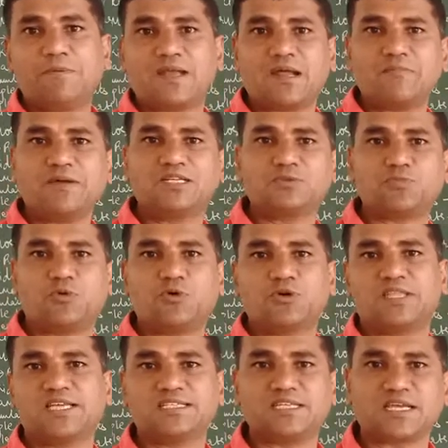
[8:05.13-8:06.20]
pyramids pour
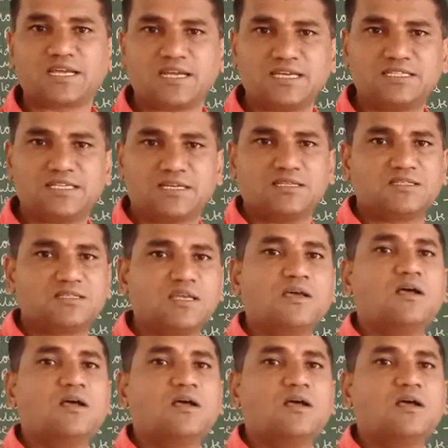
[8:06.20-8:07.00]
their secretions